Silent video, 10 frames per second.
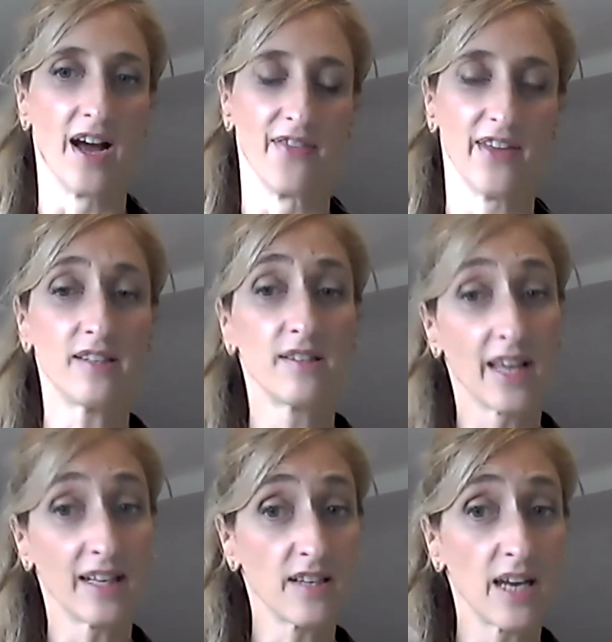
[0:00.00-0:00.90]
that's
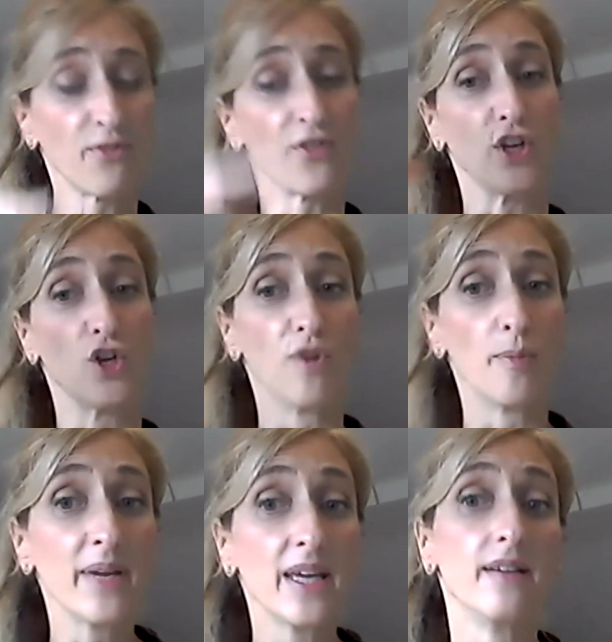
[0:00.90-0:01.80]
the name for the
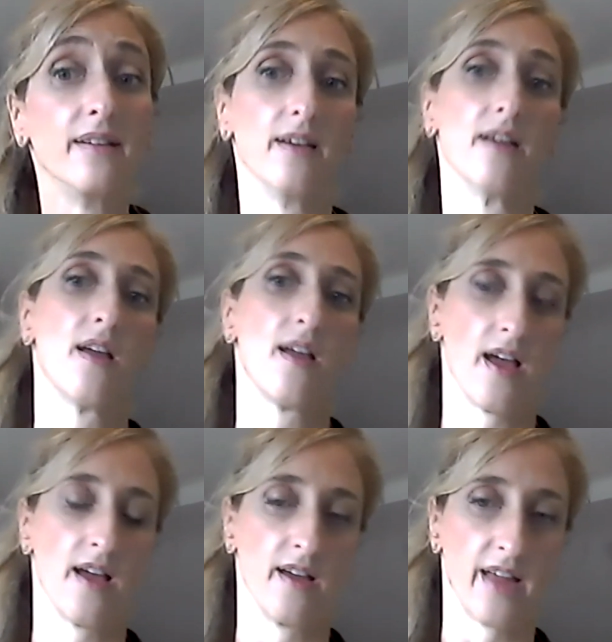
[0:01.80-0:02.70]
European
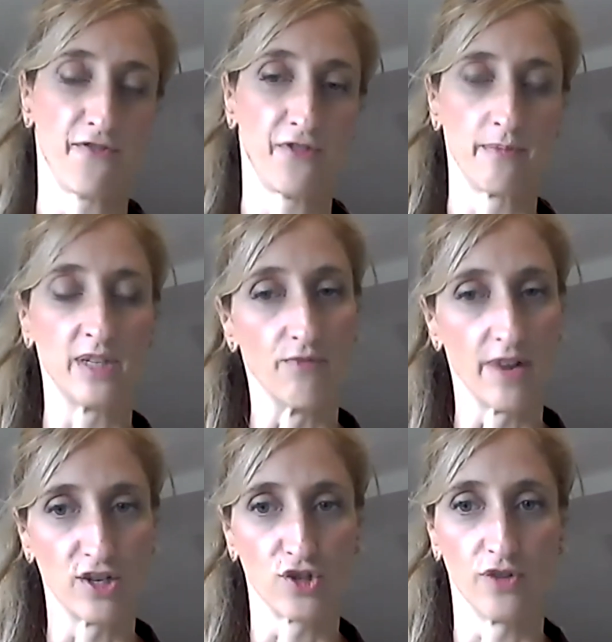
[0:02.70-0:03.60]
FMD
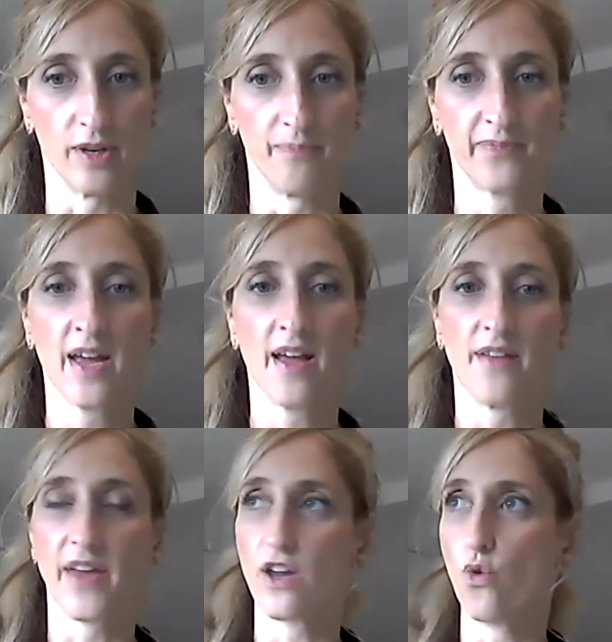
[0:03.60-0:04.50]
registry.
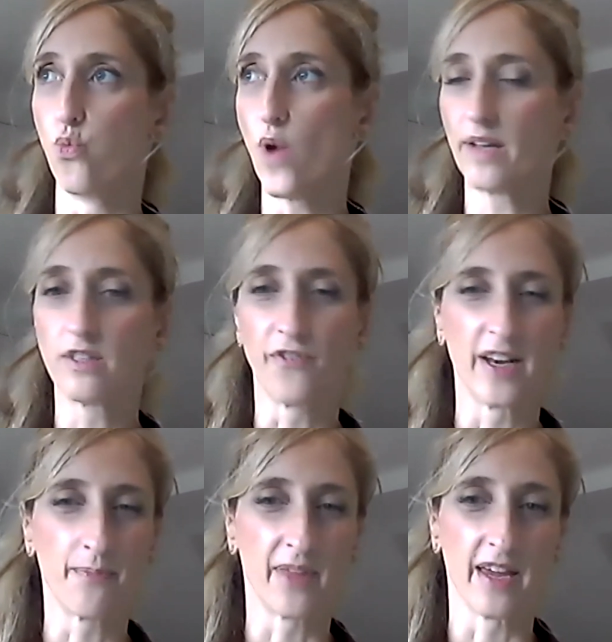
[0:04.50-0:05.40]
They are well
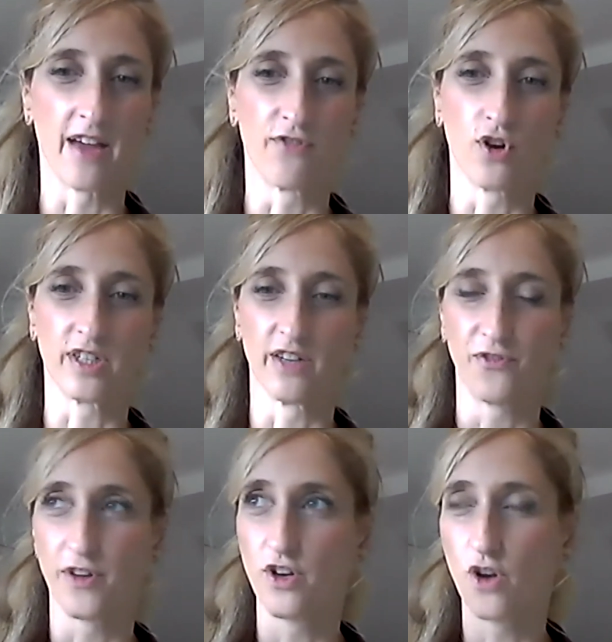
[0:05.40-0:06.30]
developed. They have got a
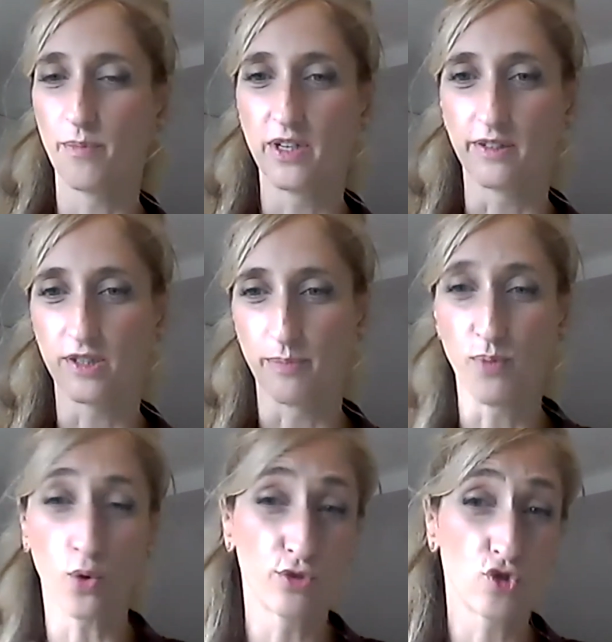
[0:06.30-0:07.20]
phenomenal
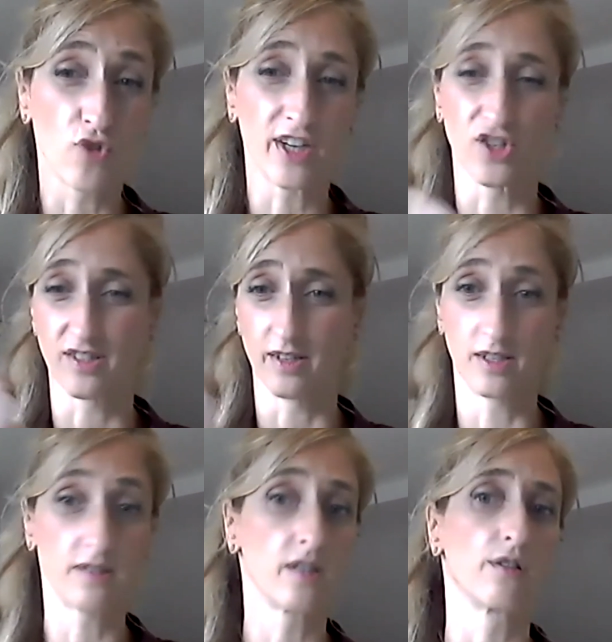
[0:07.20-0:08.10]
support structure, statistical